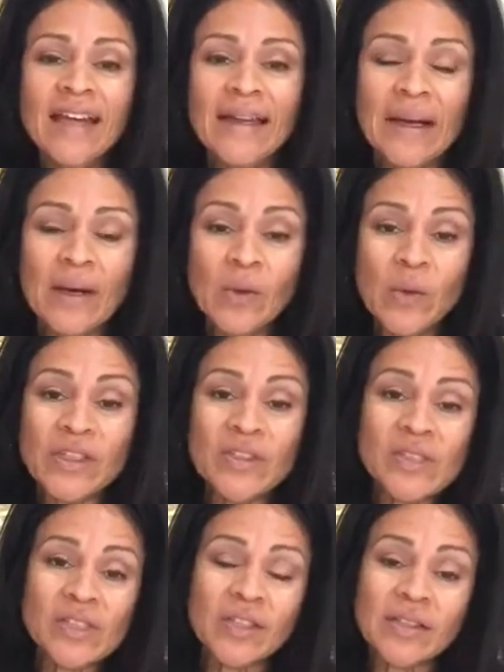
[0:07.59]
Now, when
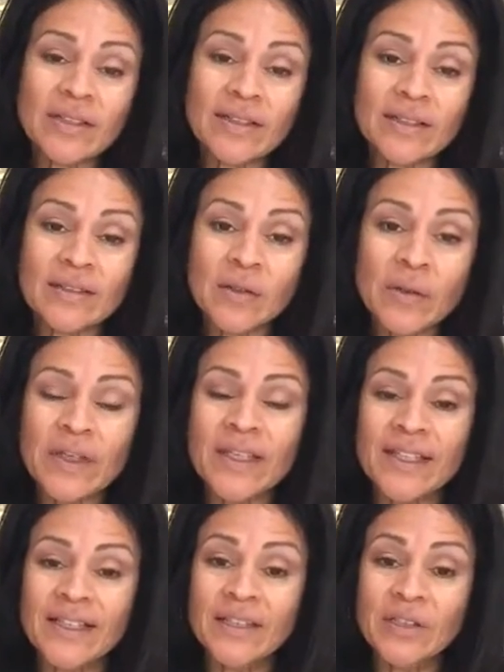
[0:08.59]
you start
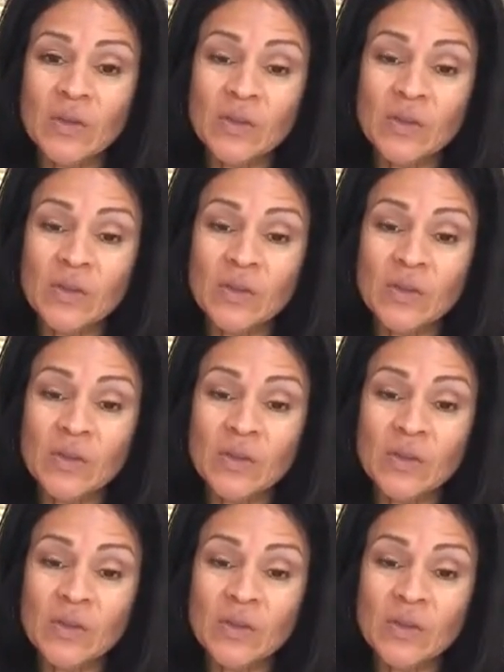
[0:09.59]
creating a